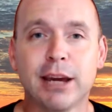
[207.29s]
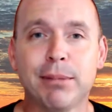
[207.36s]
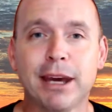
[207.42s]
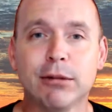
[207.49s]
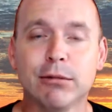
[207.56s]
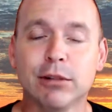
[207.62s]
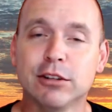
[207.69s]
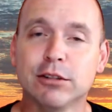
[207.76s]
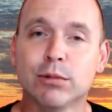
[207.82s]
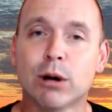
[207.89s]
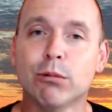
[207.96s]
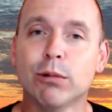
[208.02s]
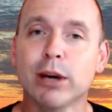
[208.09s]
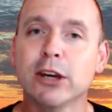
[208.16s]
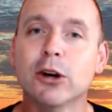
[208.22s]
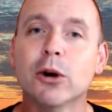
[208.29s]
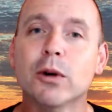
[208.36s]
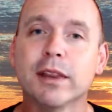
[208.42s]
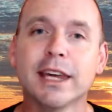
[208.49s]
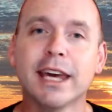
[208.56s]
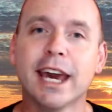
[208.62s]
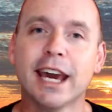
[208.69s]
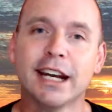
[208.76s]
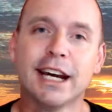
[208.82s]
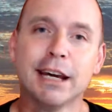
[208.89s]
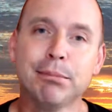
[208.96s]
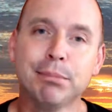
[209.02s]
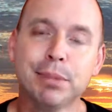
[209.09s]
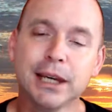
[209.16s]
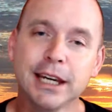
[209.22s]
Bank, which is what we call the
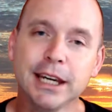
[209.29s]
NAB.